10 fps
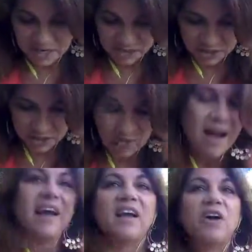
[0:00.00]
So
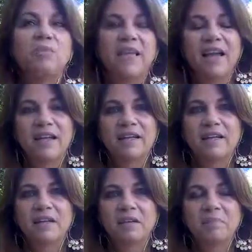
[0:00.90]
I hope that,
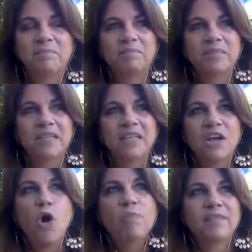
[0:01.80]

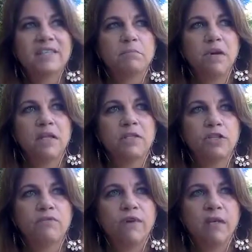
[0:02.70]
this month
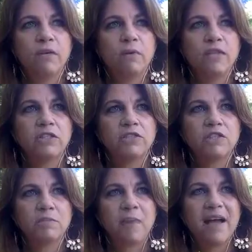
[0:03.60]
you find a way to
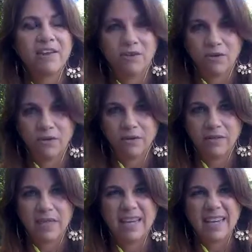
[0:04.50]
inspire
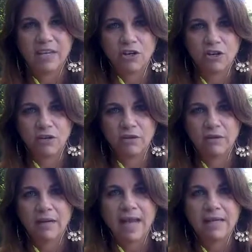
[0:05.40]
that inner
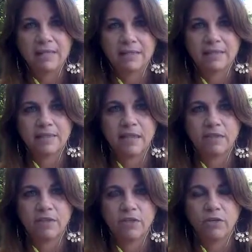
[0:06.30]
light inside
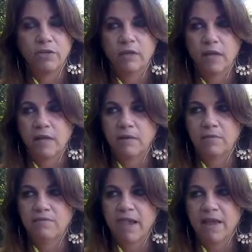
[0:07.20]
of you and
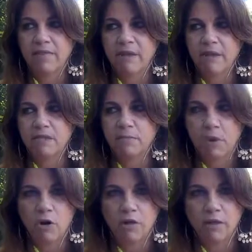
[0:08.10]
fan that
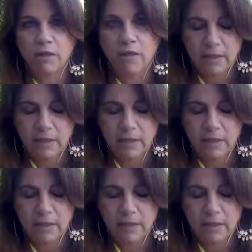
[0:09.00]
spark.